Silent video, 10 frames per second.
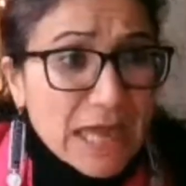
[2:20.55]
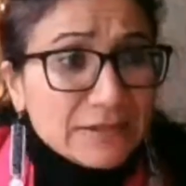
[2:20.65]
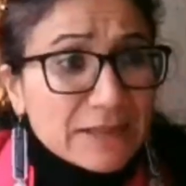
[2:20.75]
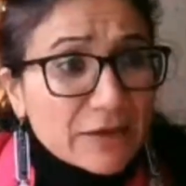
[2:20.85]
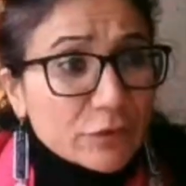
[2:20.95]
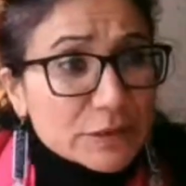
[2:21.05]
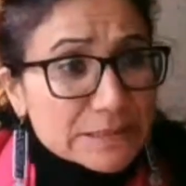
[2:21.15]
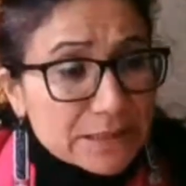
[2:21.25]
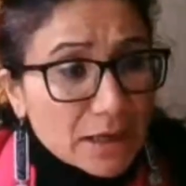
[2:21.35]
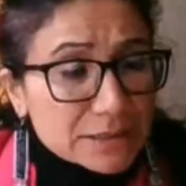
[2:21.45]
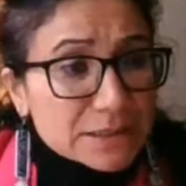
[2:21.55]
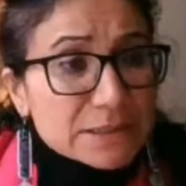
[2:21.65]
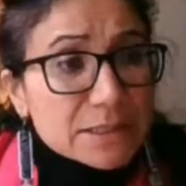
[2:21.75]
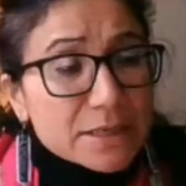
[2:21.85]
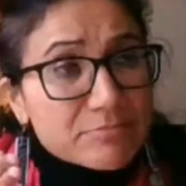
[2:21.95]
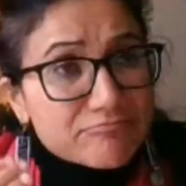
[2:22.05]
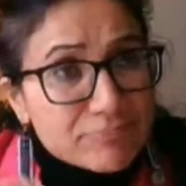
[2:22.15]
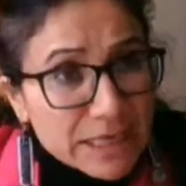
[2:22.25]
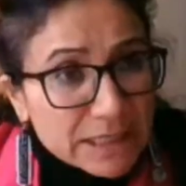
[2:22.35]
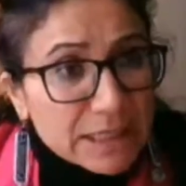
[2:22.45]
And hmm. then started
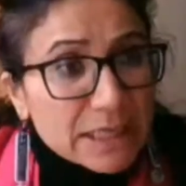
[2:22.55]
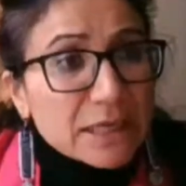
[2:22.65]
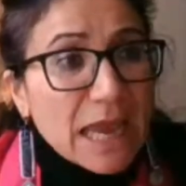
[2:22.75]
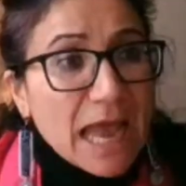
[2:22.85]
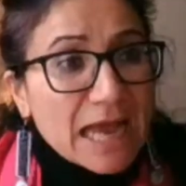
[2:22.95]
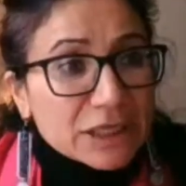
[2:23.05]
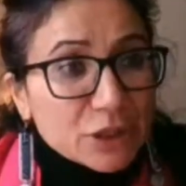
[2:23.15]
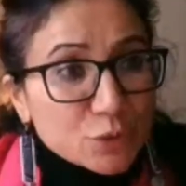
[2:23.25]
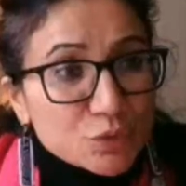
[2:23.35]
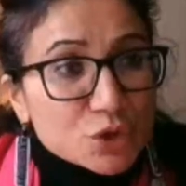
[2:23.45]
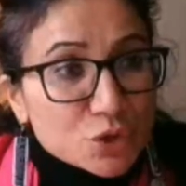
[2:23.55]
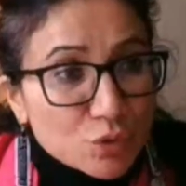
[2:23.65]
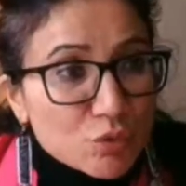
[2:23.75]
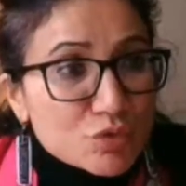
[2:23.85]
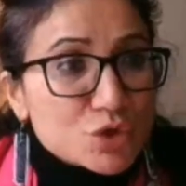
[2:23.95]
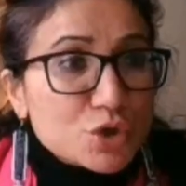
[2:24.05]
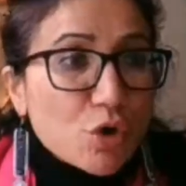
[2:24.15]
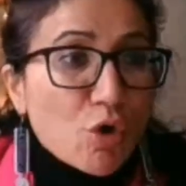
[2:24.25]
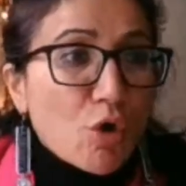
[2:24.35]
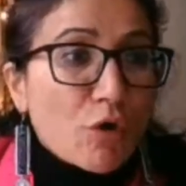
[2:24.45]
making acute note
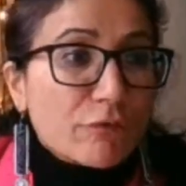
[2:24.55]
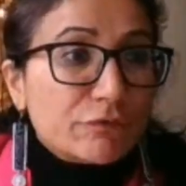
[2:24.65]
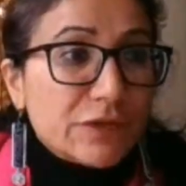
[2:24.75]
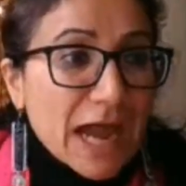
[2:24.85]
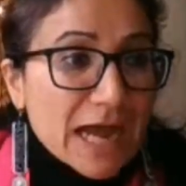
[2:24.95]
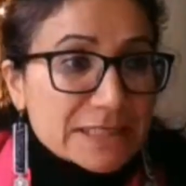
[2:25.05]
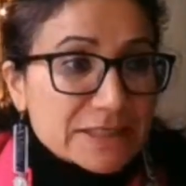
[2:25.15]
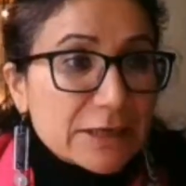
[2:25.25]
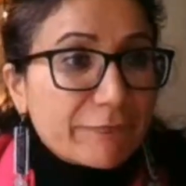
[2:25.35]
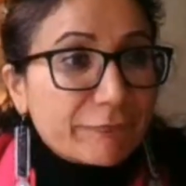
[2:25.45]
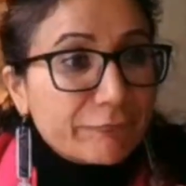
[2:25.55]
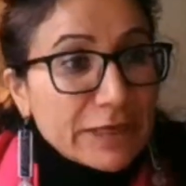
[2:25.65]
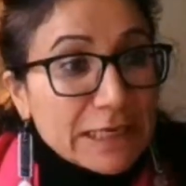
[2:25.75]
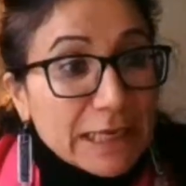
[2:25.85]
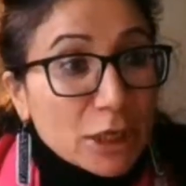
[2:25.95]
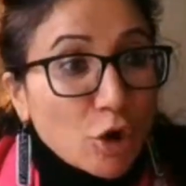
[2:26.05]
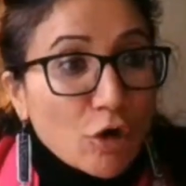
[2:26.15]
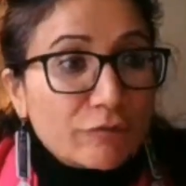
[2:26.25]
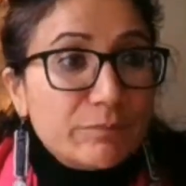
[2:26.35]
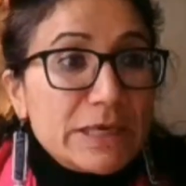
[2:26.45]
of that feeling
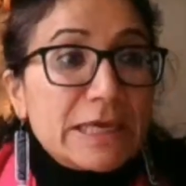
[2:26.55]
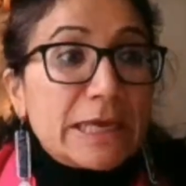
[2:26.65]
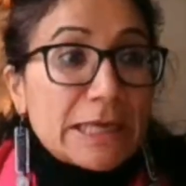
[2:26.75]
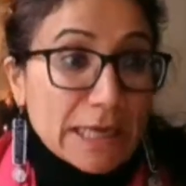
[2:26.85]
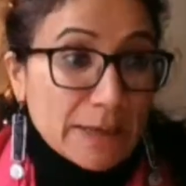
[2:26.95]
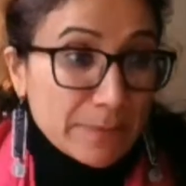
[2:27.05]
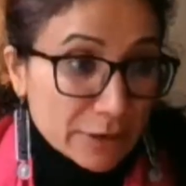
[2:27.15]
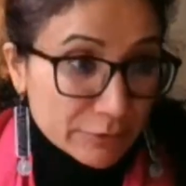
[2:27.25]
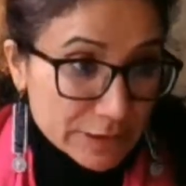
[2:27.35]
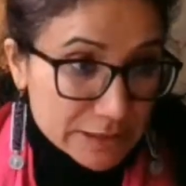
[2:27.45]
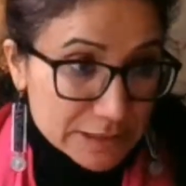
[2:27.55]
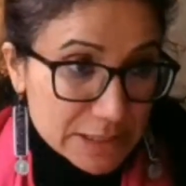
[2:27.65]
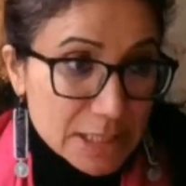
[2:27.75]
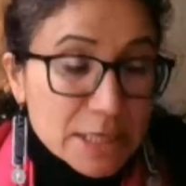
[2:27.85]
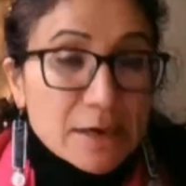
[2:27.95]
of being an immigrant.